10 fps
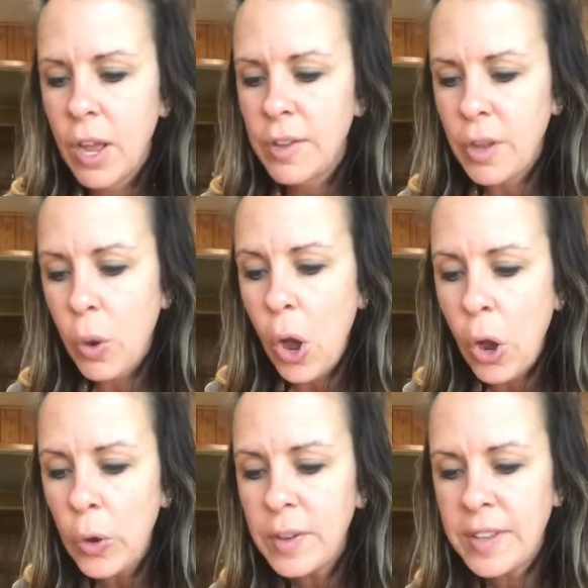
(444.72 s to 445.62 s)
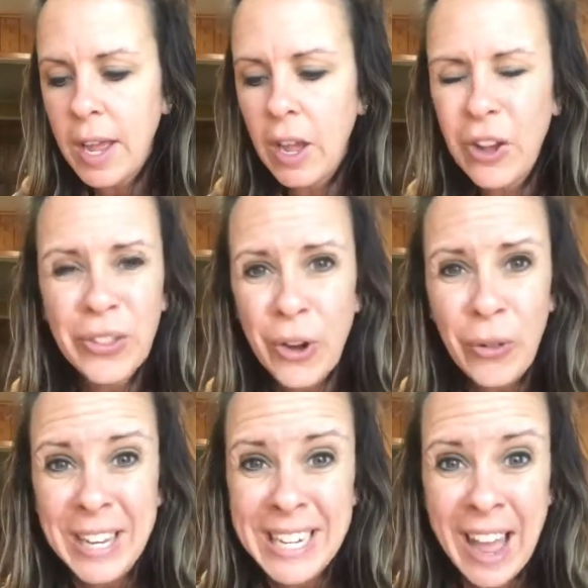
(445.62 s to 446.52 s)
So wholesale, they're
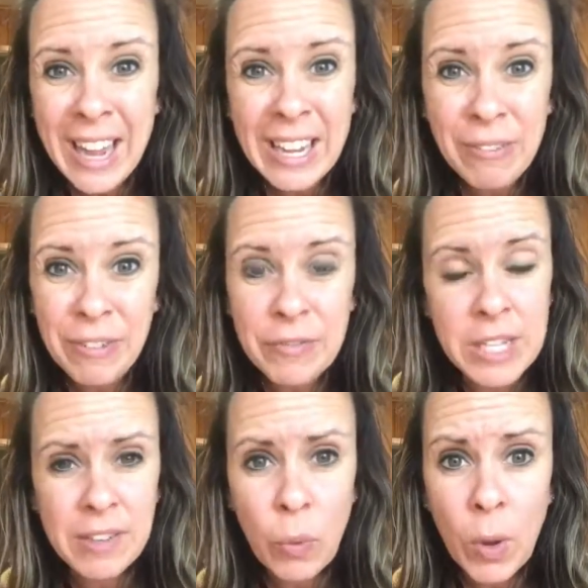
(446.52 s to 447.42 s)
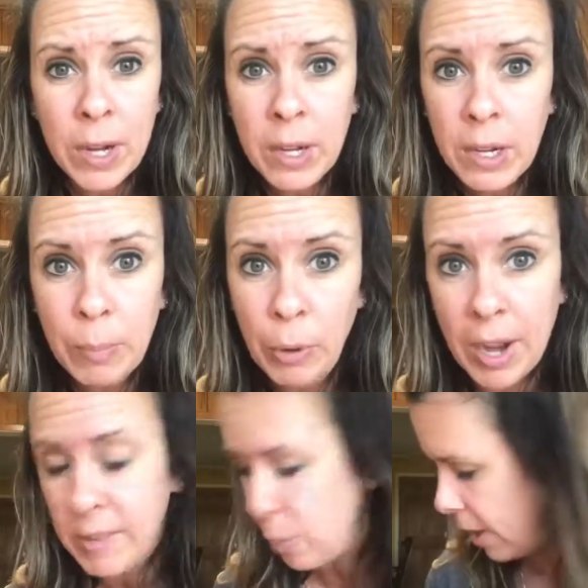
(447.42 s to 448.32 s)
only $9.50. So what a good
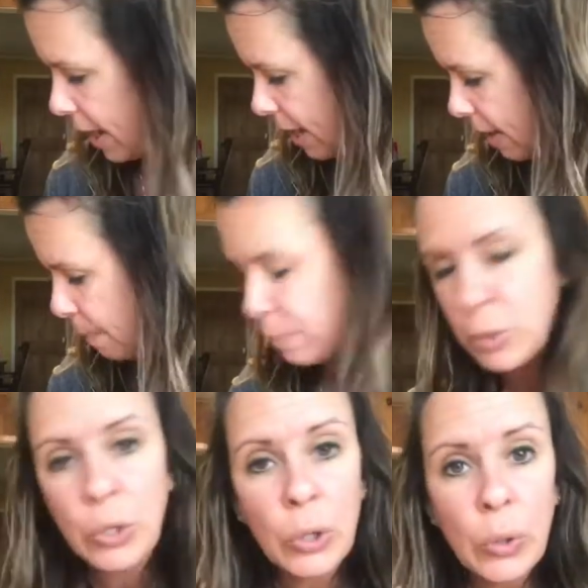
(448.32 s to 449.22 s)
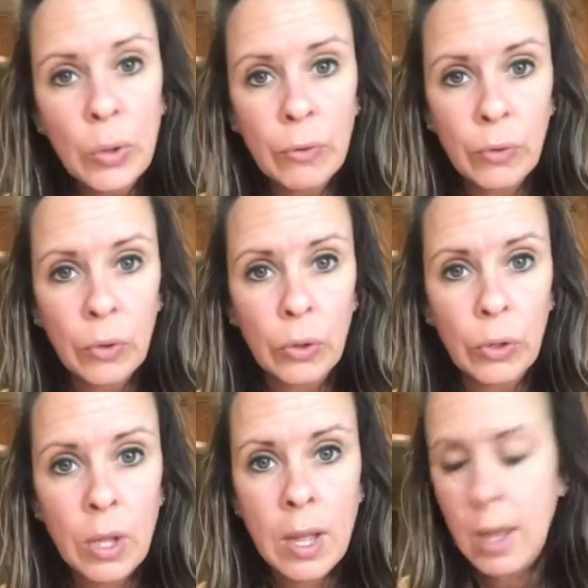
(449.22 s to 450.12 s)
price point and a
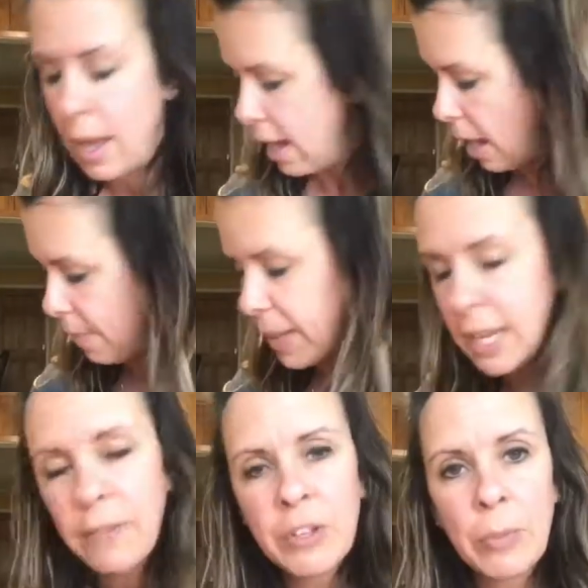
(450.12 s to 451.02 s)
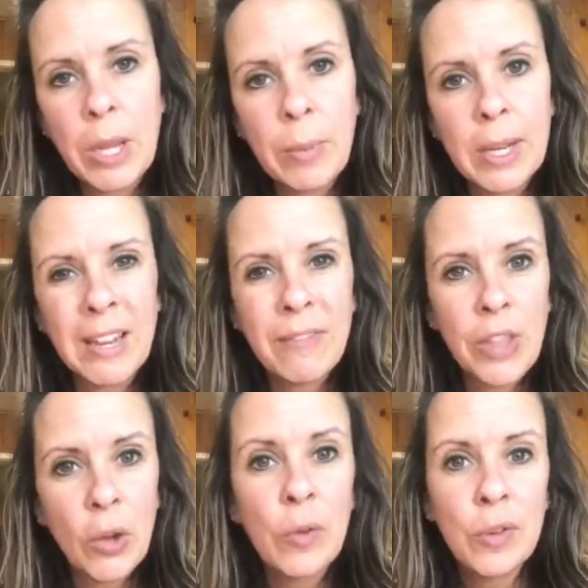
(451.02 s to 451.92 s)
beautiful gift to be able to give
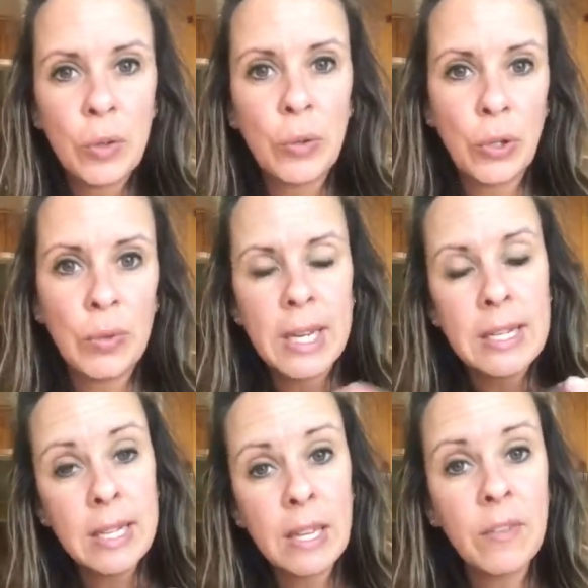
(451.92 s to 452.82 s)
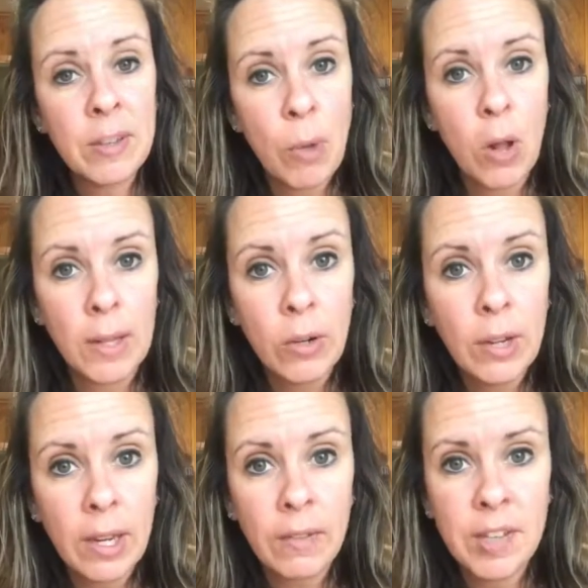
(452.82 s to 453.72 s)
those who you need to give small
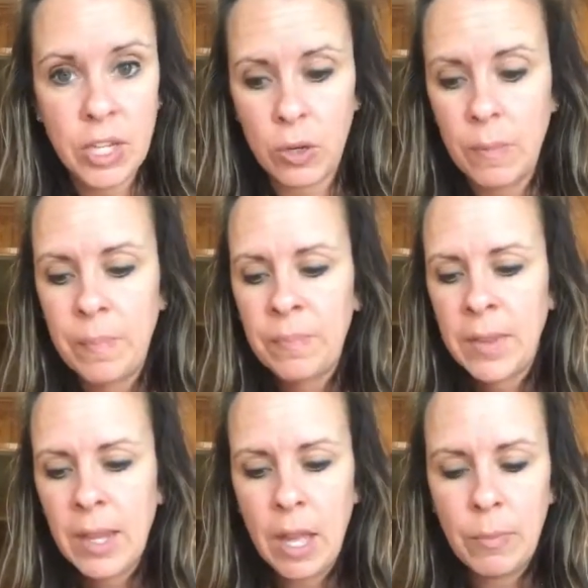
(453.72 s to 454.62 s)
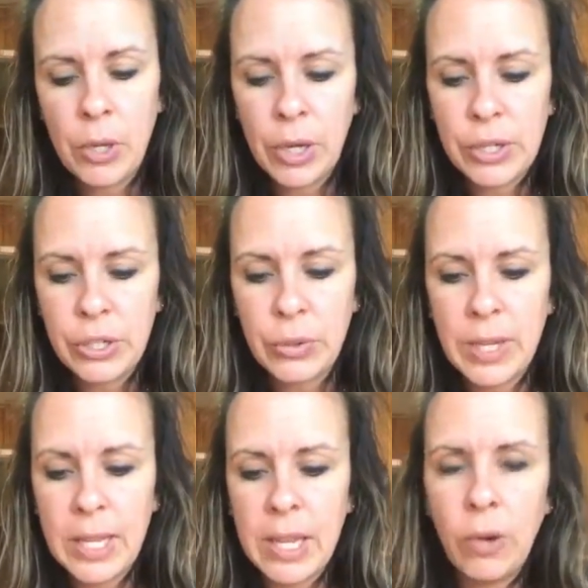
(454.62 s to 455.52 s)
little gifts to. You can do
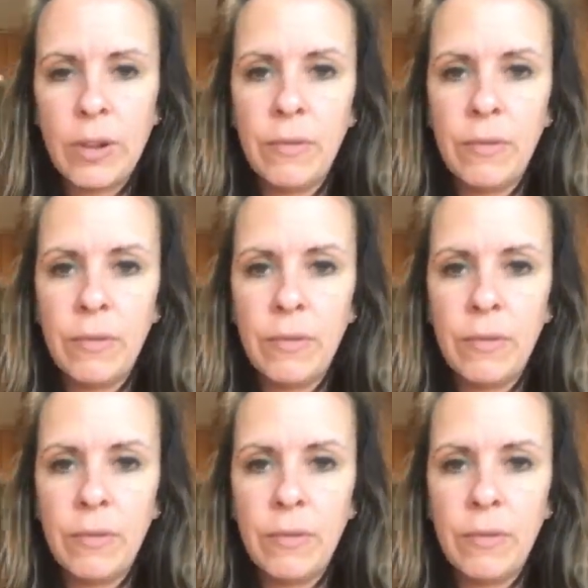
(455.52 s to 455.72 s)
EO